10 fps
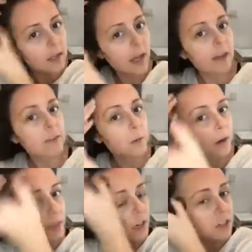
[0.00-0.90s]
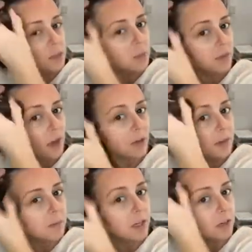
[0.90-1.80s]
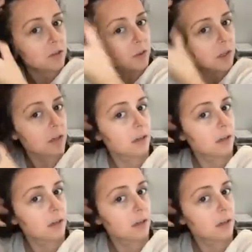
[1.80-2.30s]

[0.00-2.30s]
everywhere that I just put that creamy contour.